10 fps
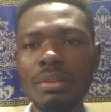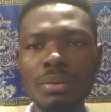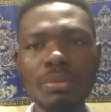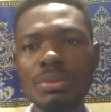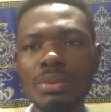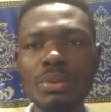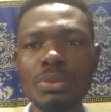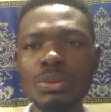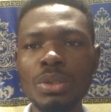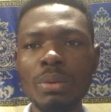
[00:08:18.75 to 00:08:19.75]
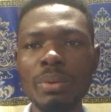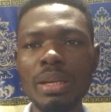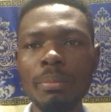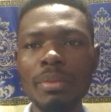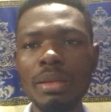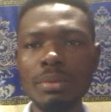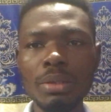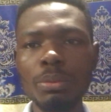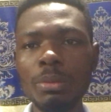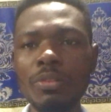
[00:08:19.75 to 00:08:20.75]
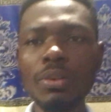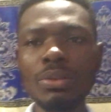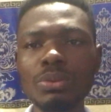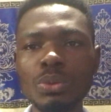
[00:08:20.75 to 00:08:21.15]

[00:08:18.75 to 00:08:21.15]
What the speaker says: you join with them, then they move on.